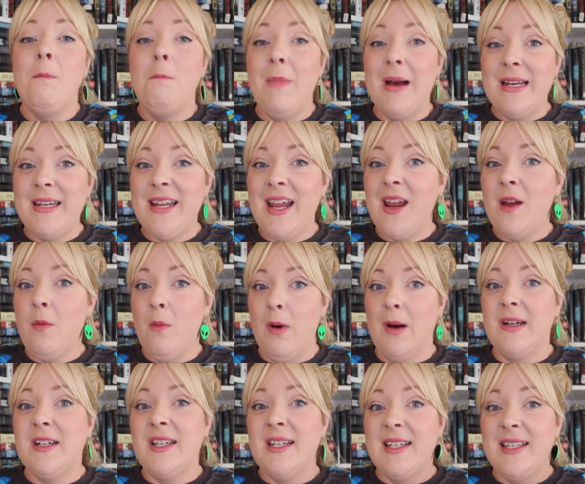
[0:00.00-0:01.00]
Monday,
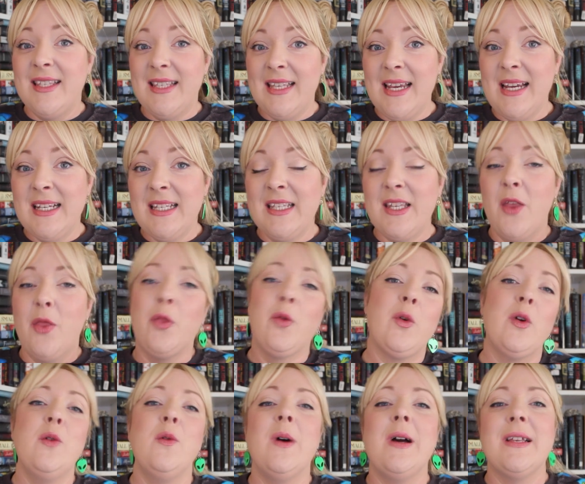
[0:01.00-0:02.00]
March 6th
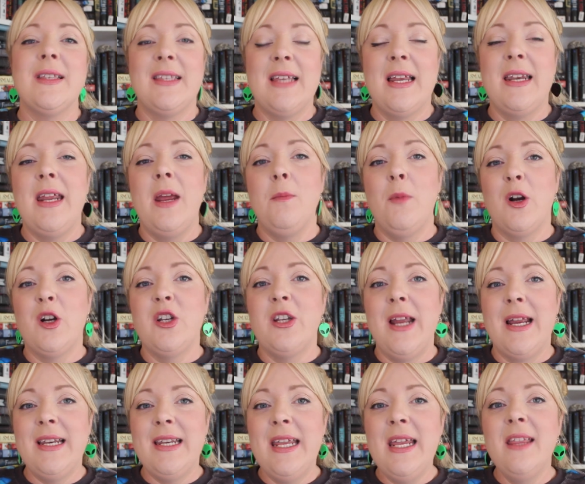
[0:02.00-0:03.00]
through Sunday, March
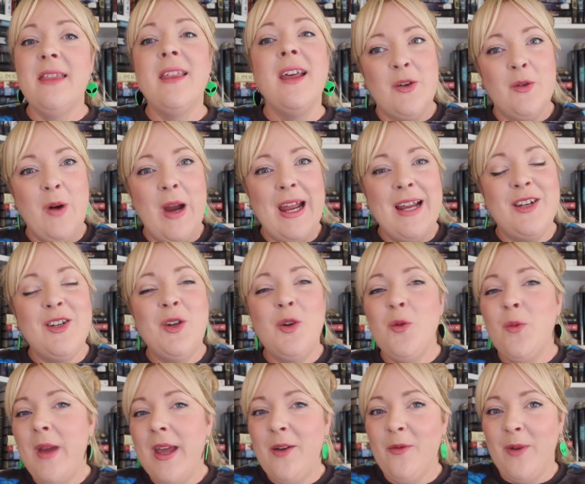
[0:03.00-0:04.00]
19th. So a
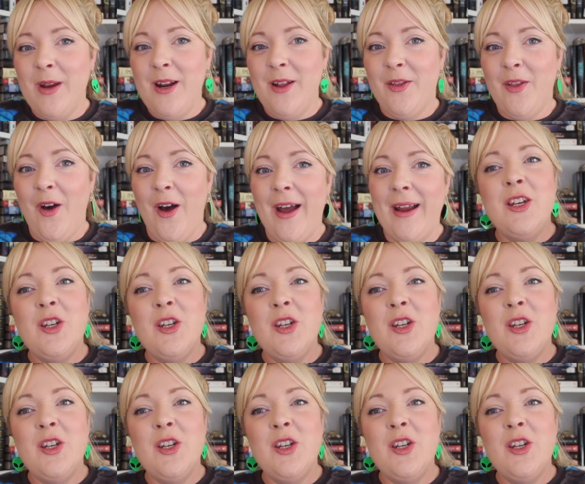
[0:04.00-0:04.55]
2-week readathon.